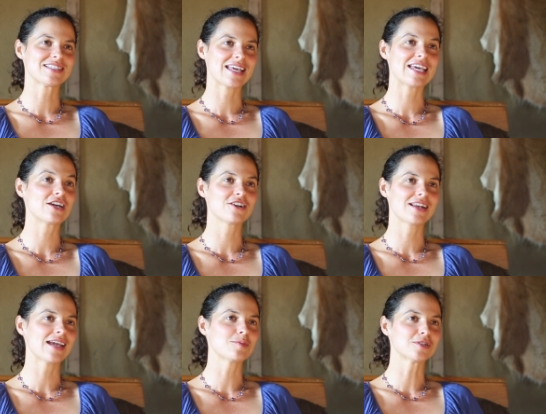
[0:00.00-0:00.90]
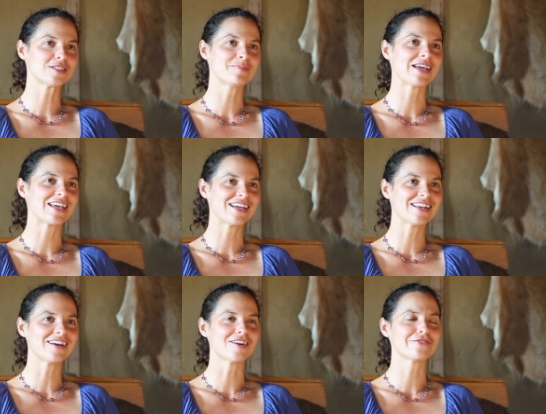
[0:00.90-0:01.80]
here and able to make
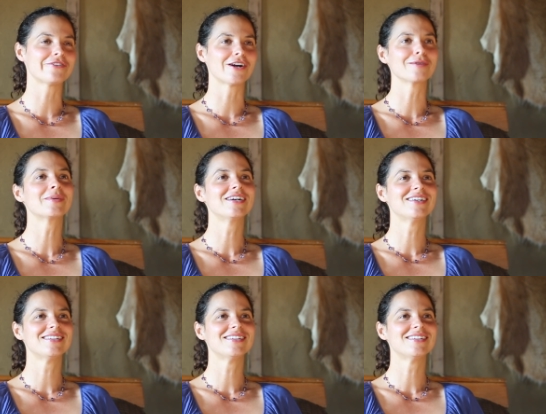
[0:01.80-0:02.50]
it on farm.